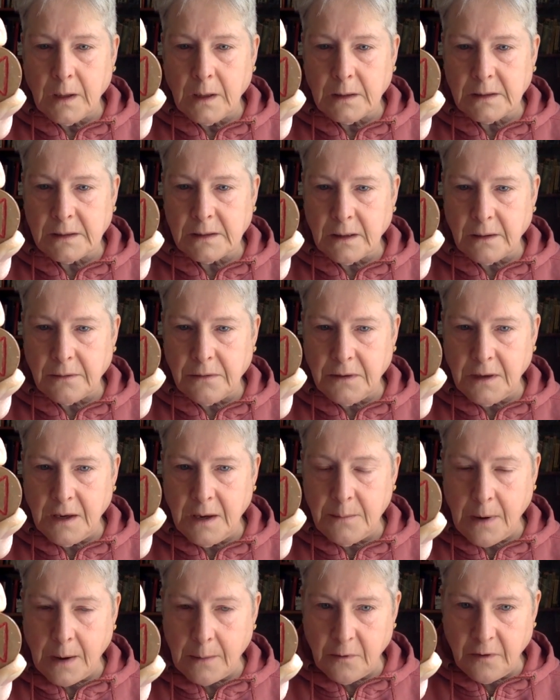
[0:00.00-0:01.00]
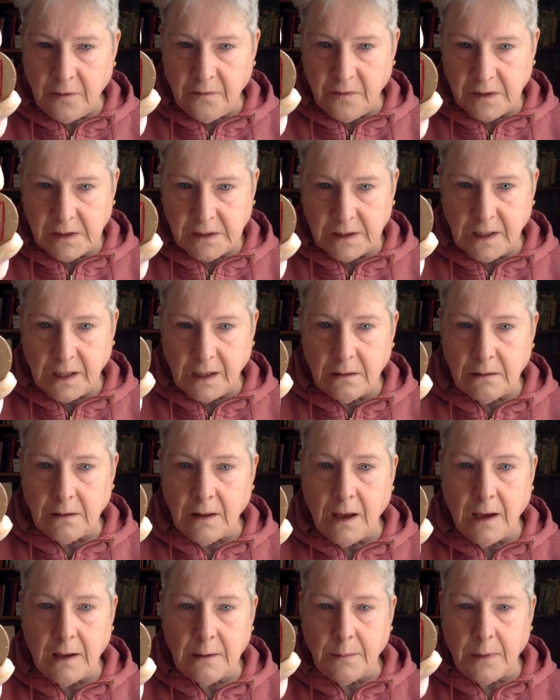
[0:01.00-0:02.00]
it's a theme I'm revisiting a
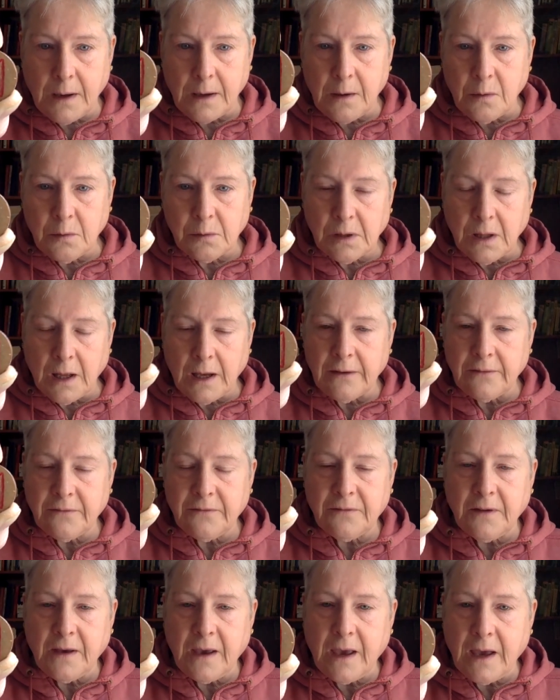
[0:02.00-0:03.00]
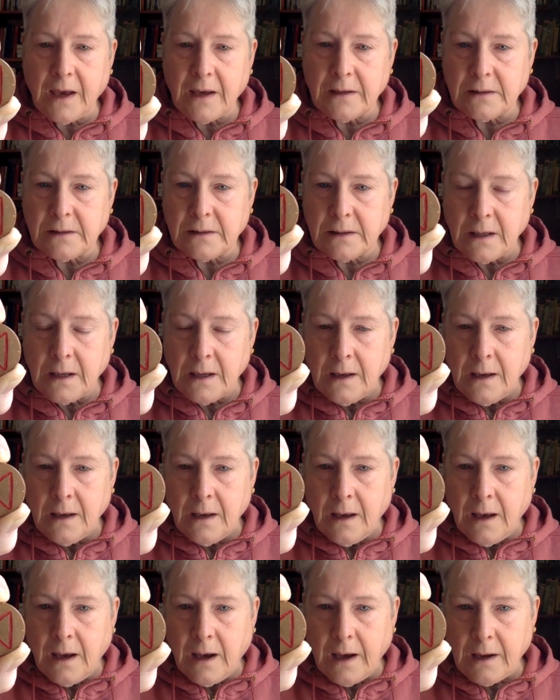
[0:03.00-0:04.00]
lot in my own life as
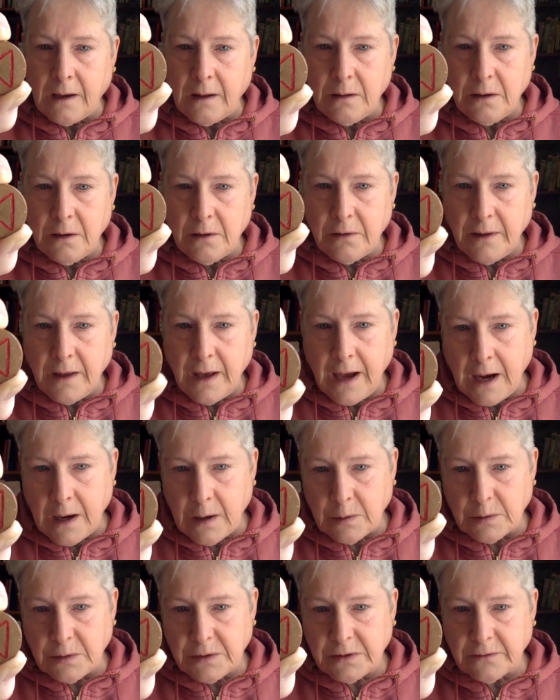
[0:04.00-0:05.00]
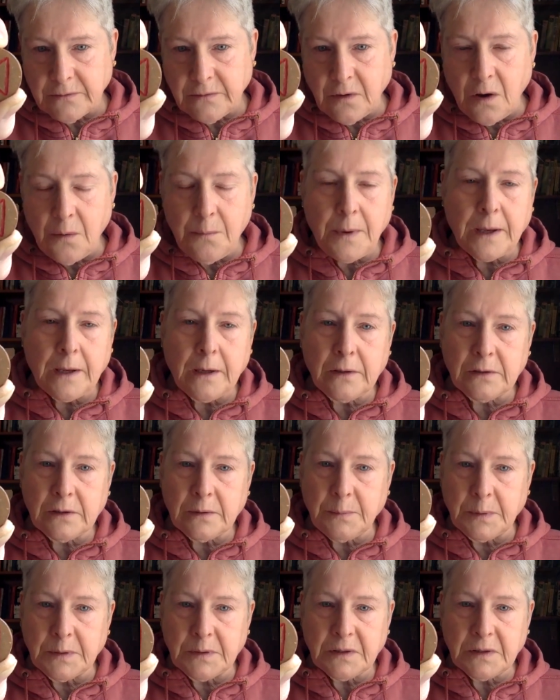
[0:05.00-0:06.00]
I clear the house of all my
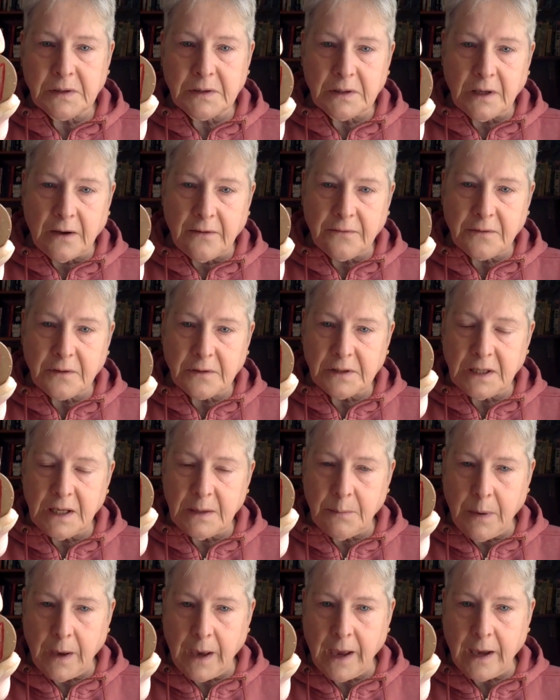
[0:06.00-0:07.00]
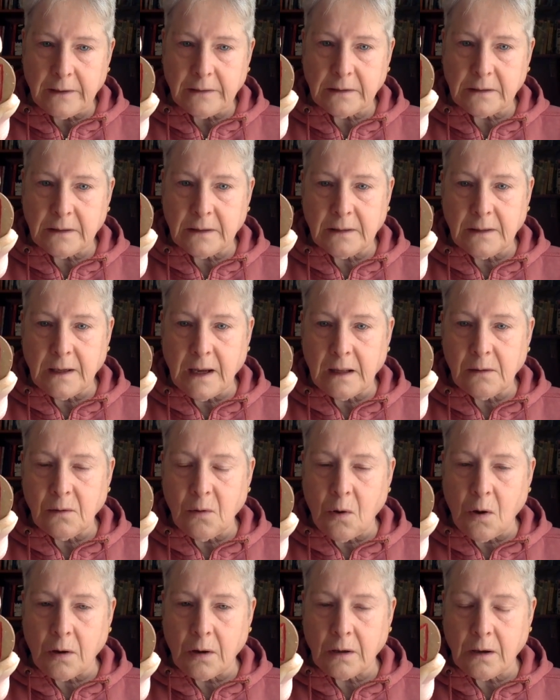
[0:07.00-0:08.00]
husband's stuff because he passed not
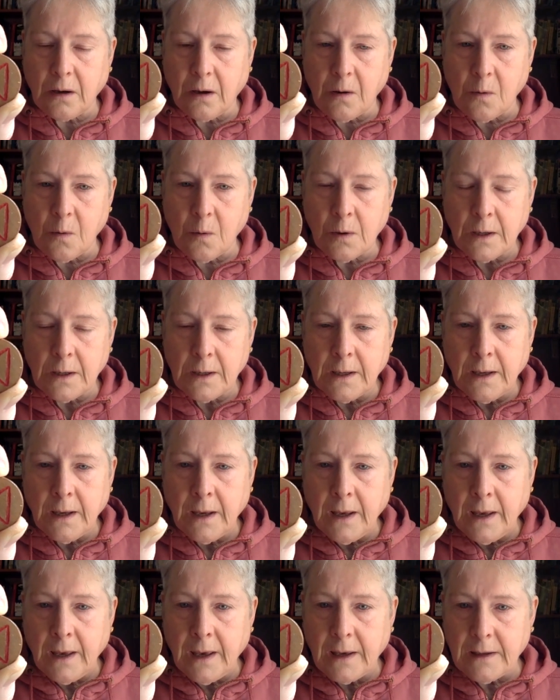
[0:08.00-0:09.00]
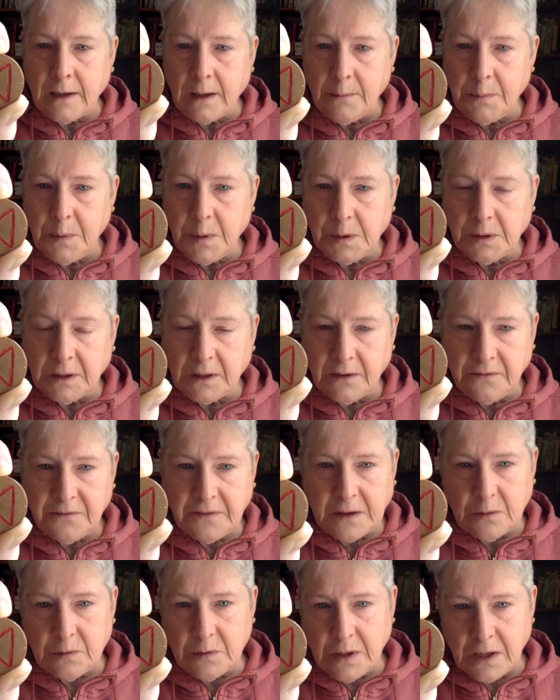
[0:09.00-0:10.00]
long ago, and I'm building a
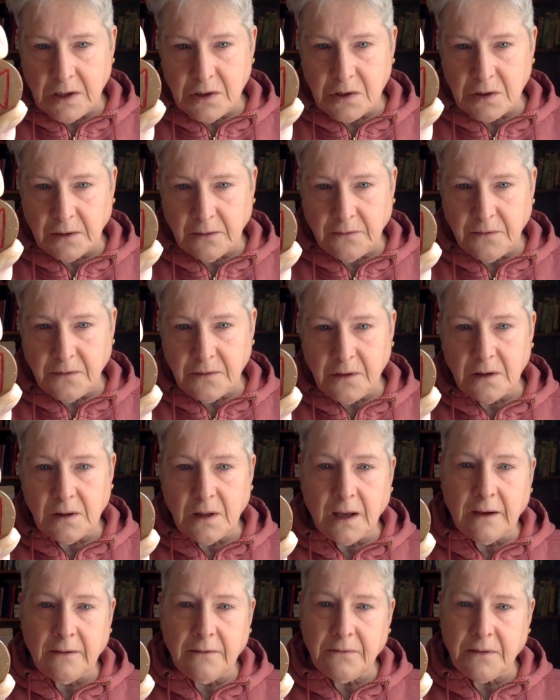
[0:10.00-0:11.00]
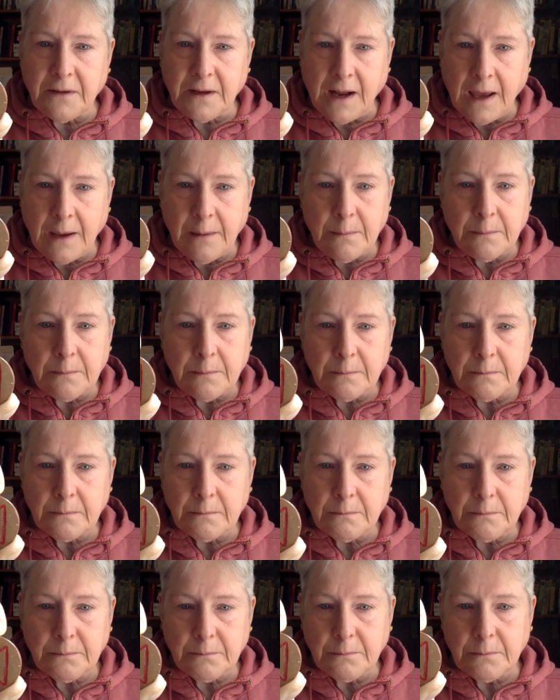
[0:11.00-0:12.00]
foundation for the life that I'm
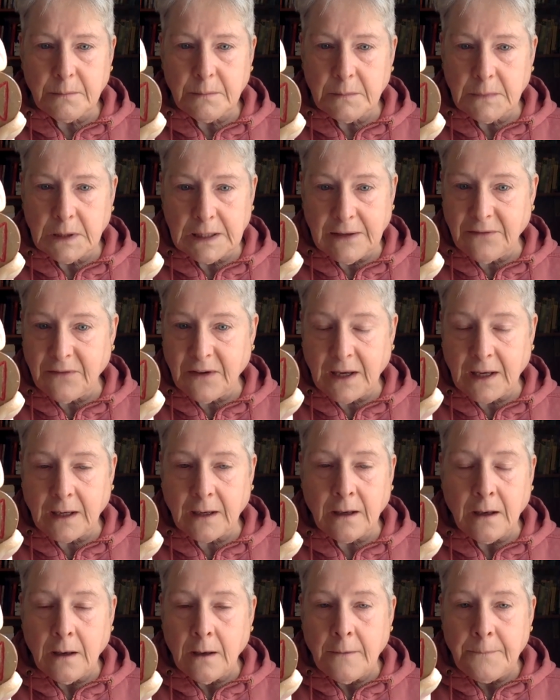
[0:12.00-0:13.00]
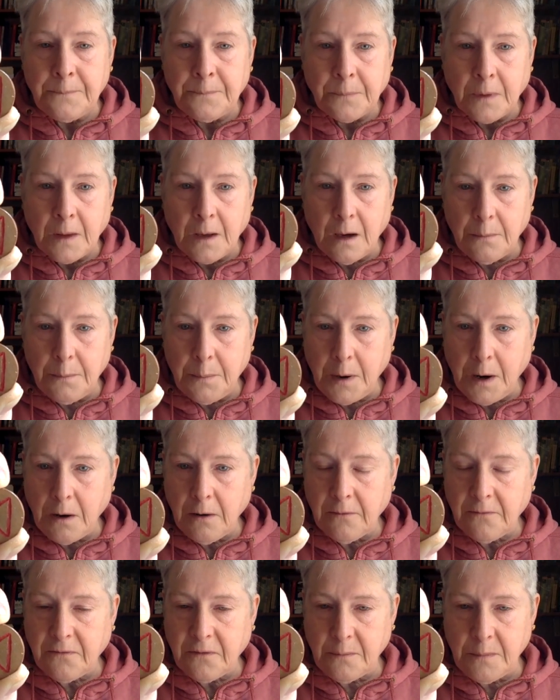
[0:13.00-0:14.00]
living
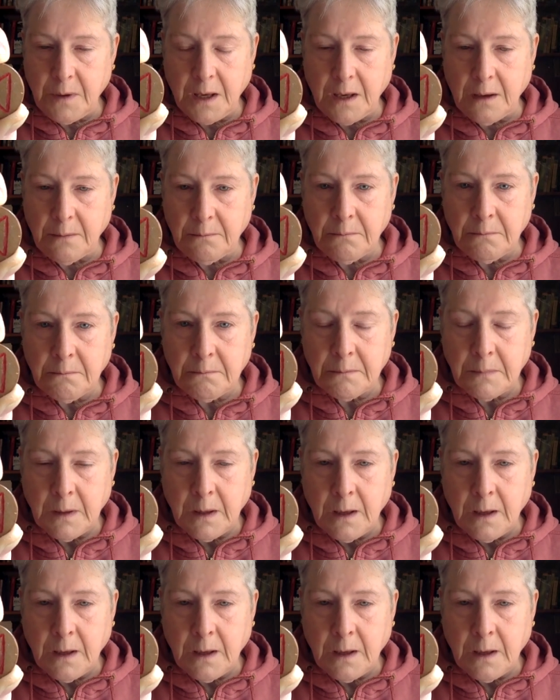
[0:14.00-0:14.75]
apart from him.